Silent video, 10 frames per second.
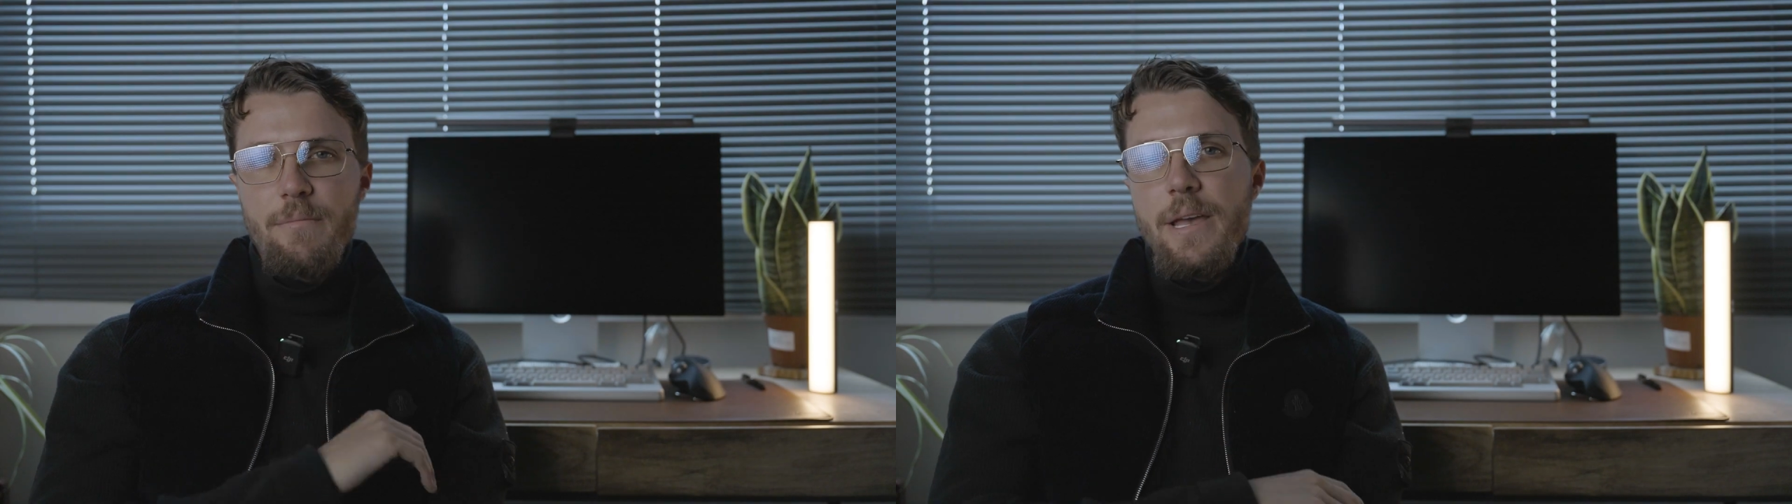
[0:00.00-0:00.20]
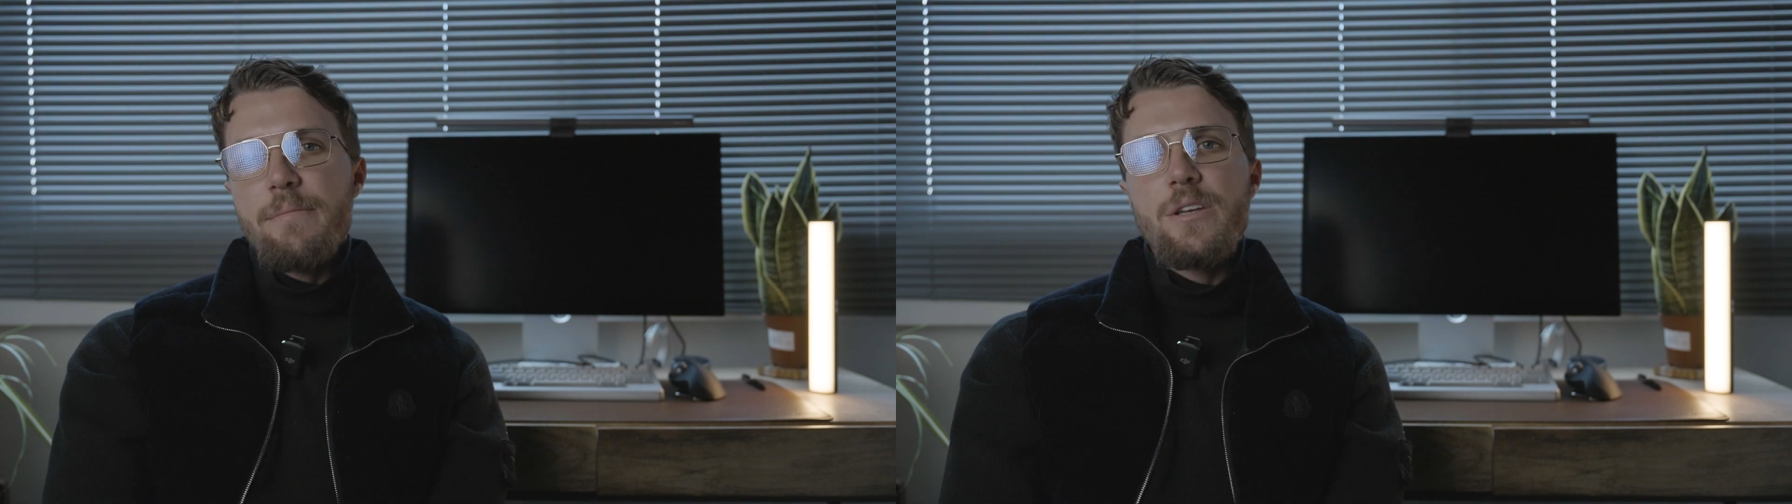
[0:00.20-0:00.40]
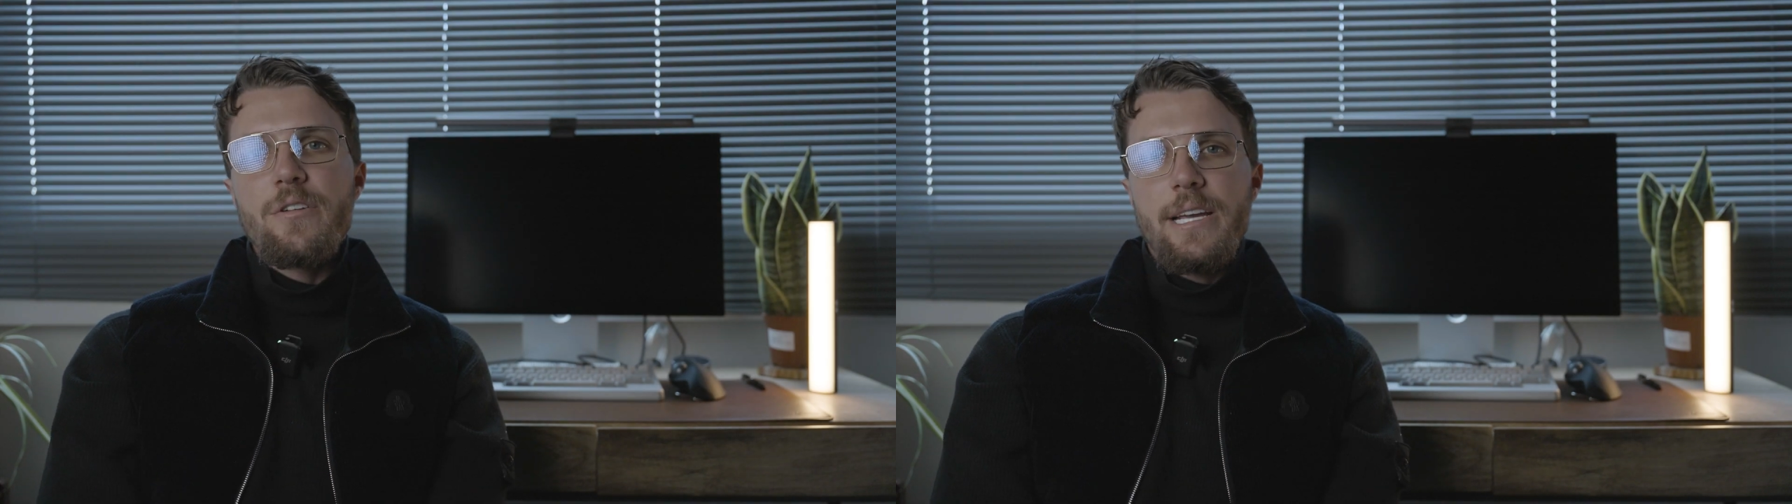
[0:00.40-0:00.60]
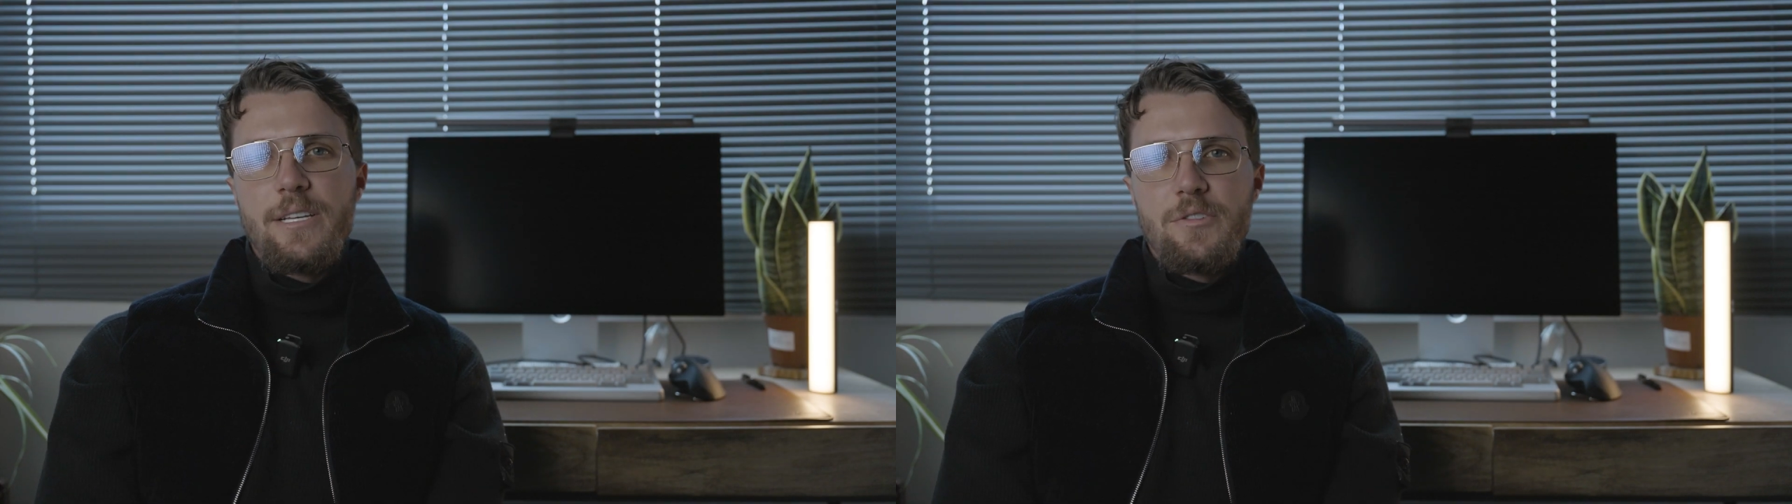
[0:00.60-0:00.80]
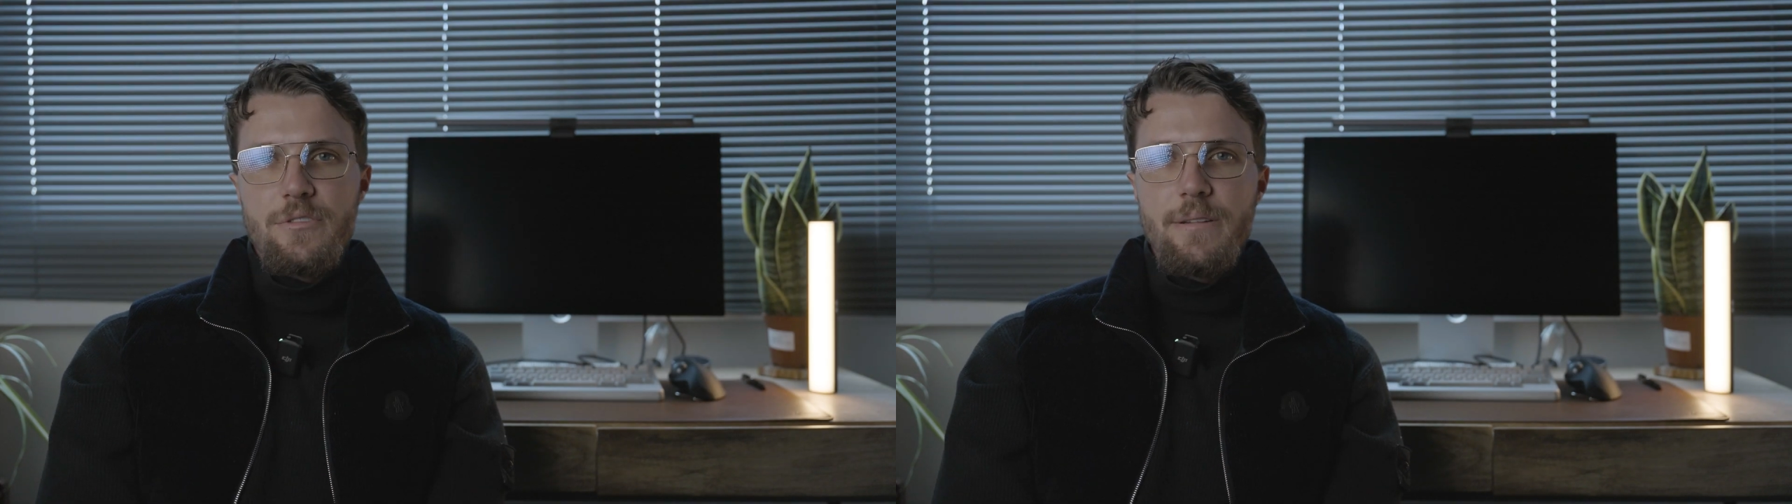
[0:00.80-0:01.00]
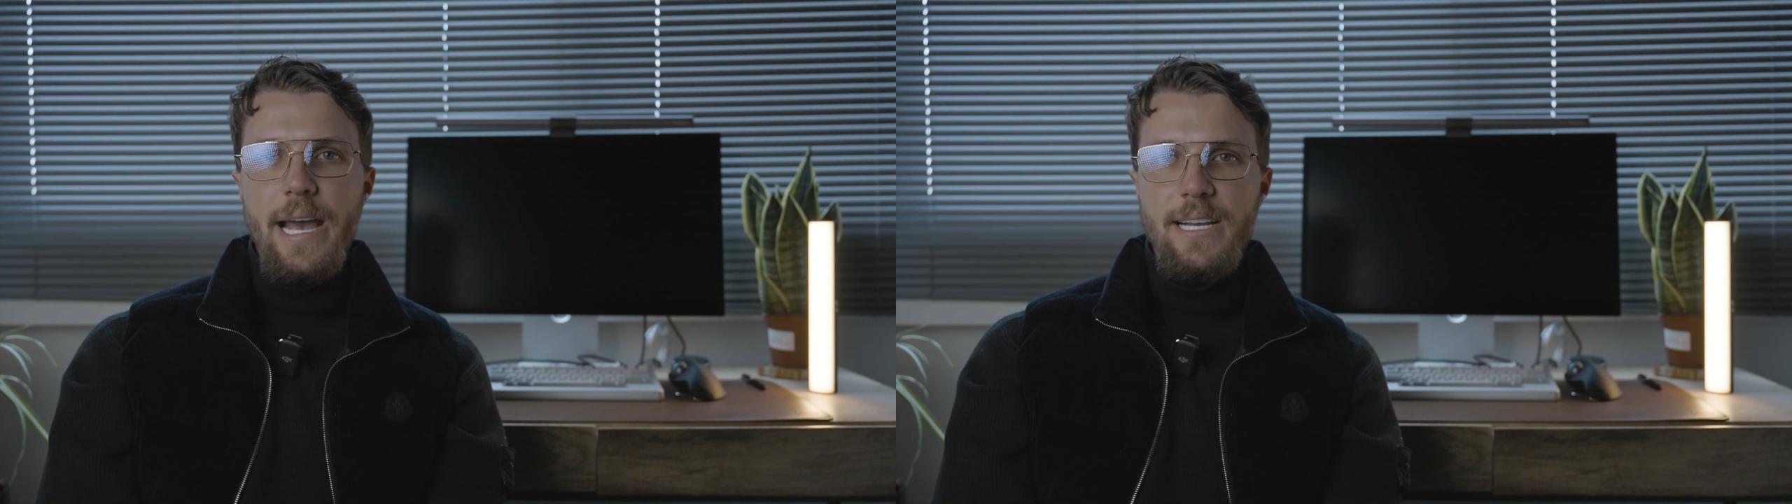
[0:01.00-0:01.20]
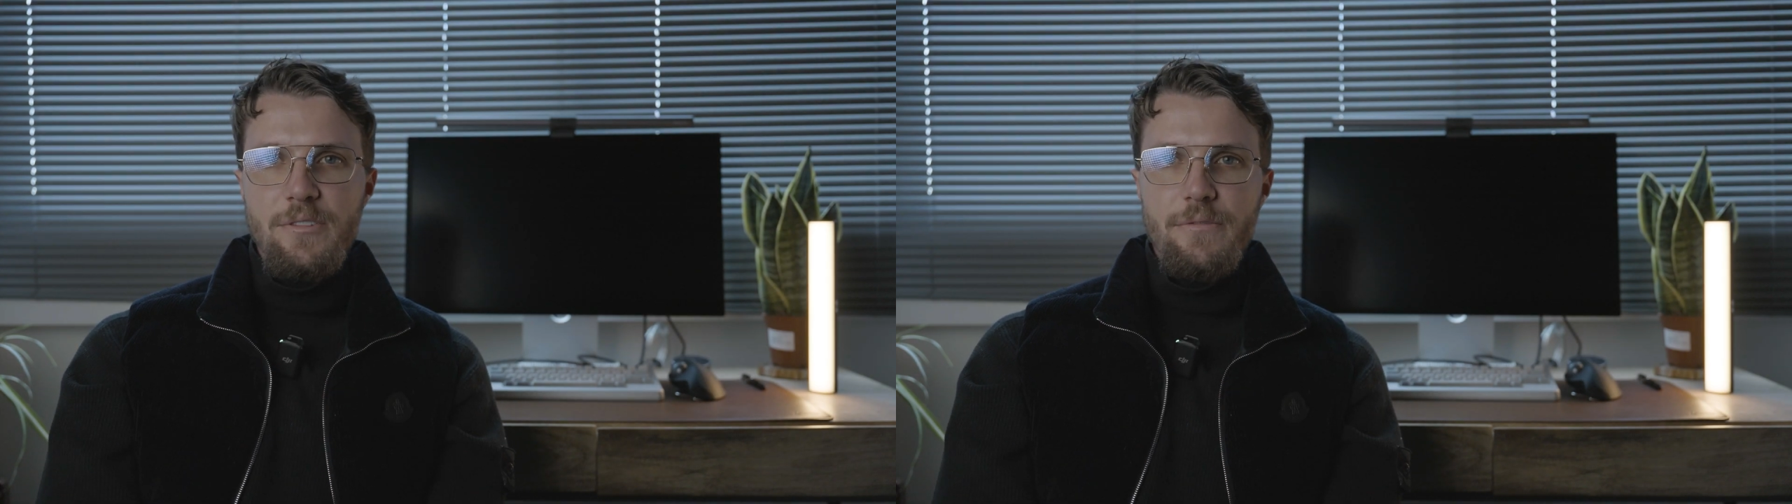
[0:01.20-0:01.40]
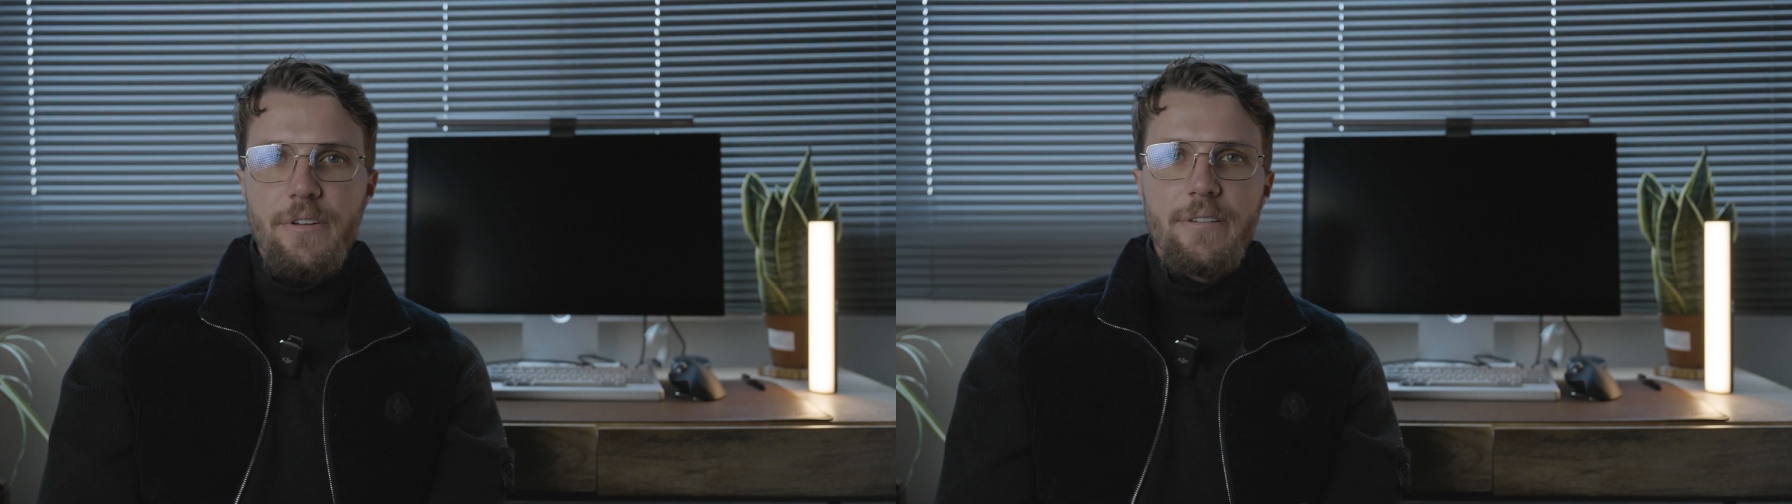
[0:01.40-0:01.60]
maybe you're an extreme
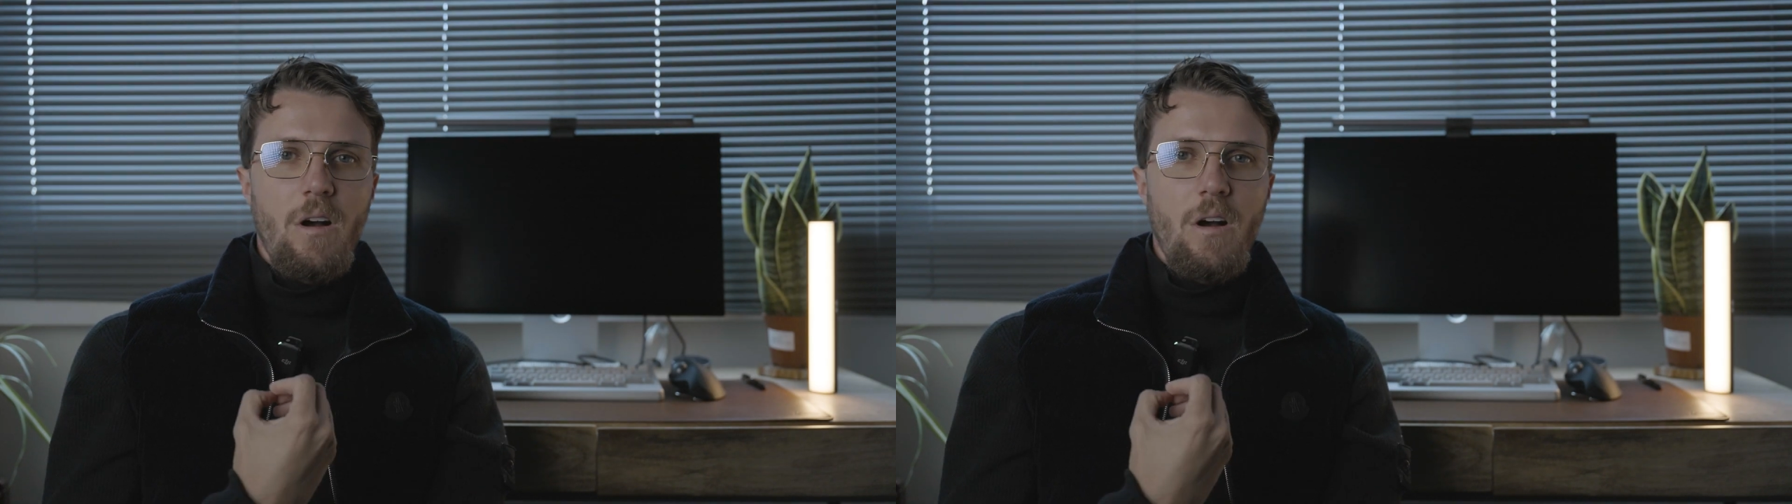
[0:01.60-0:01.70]
extrovert,